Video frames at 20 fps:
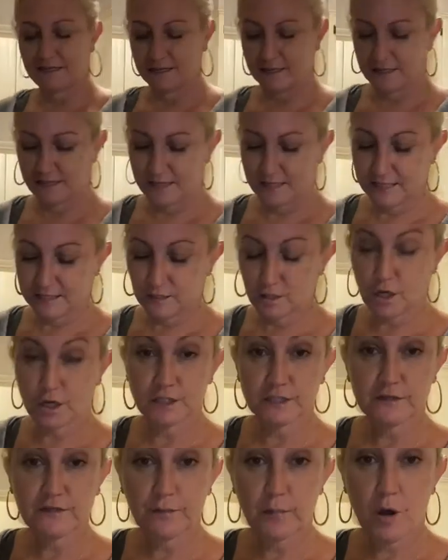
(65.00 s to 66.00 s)
These
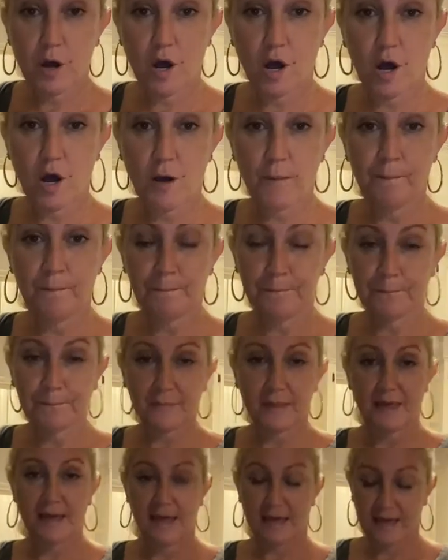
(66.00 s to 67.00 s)
hearts of palm
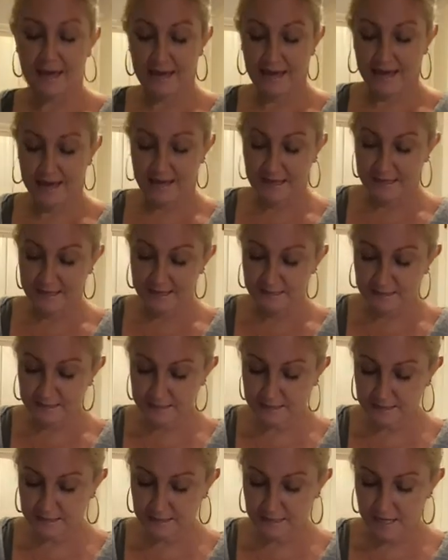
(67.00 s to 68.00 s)
and
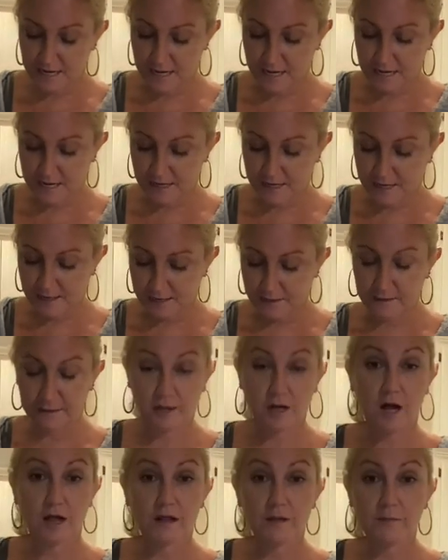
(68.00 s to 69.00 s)

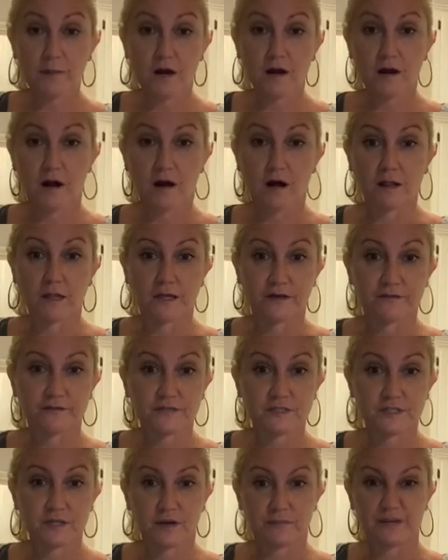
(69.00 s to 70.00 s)
Kalamata olives.
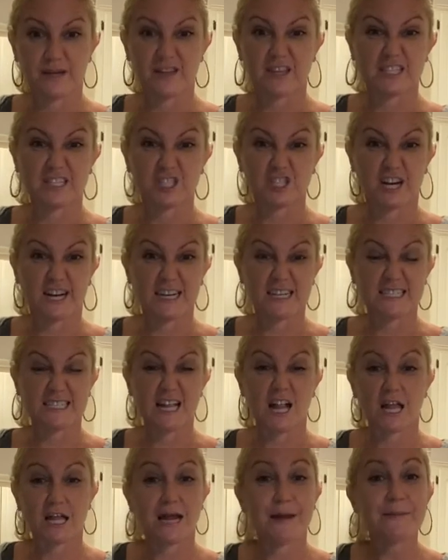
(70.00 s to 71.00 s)
So I made this giant
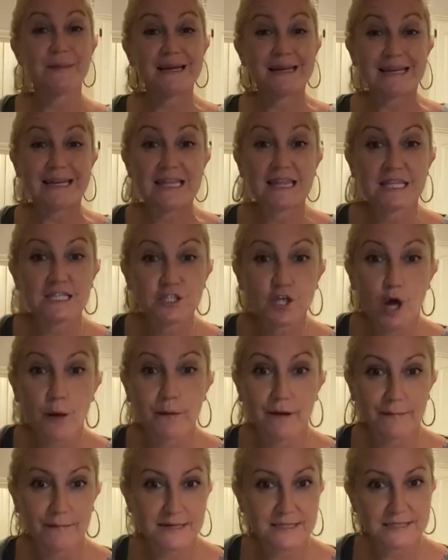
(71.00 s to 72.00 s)
salad. I'm gonna eat this all by
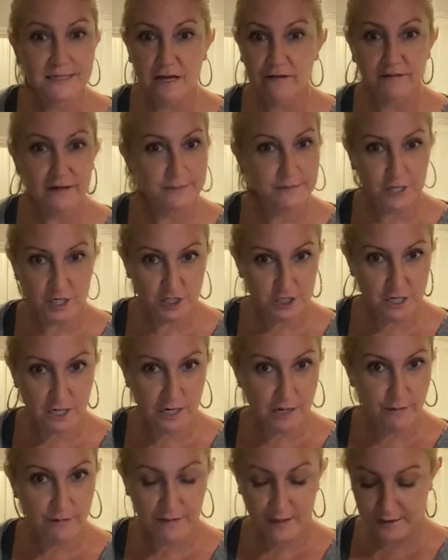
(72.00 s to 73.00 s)
myself. I'm not sharing
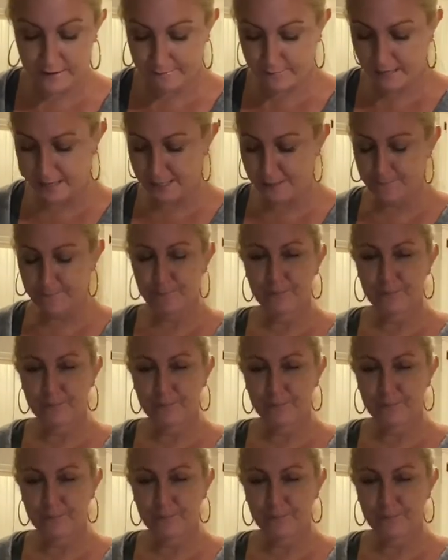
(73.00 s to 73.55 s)
with anybody.